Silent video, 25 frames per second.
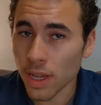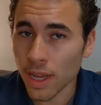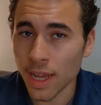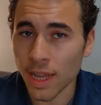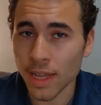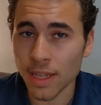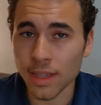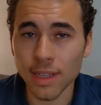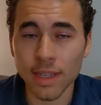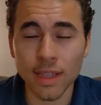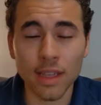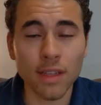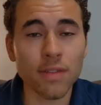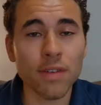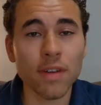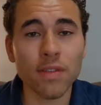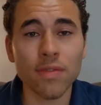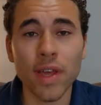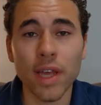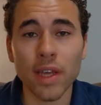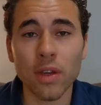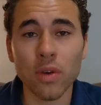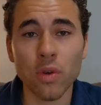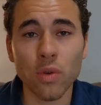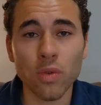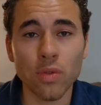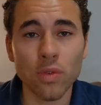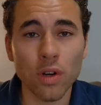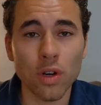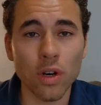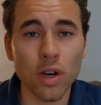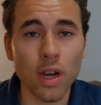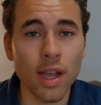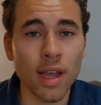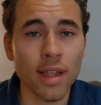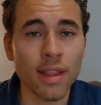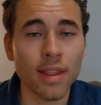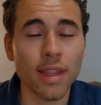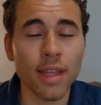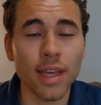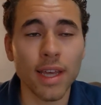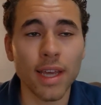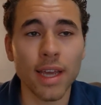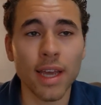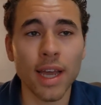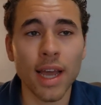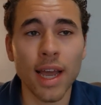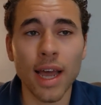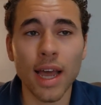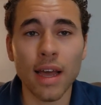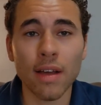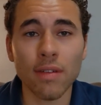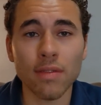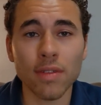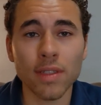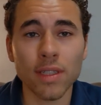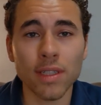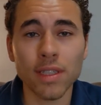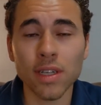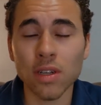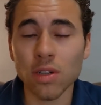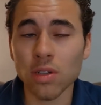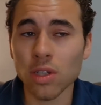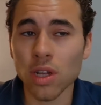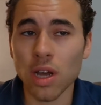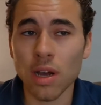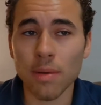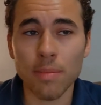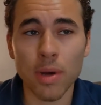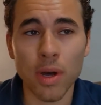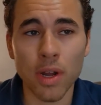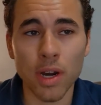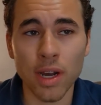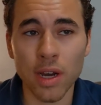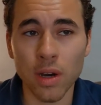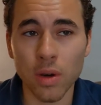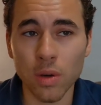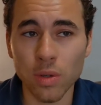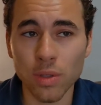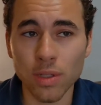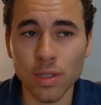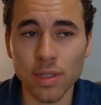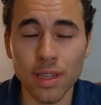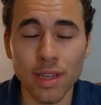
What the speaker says: and they live in Vancouver, and they have still not bought a house.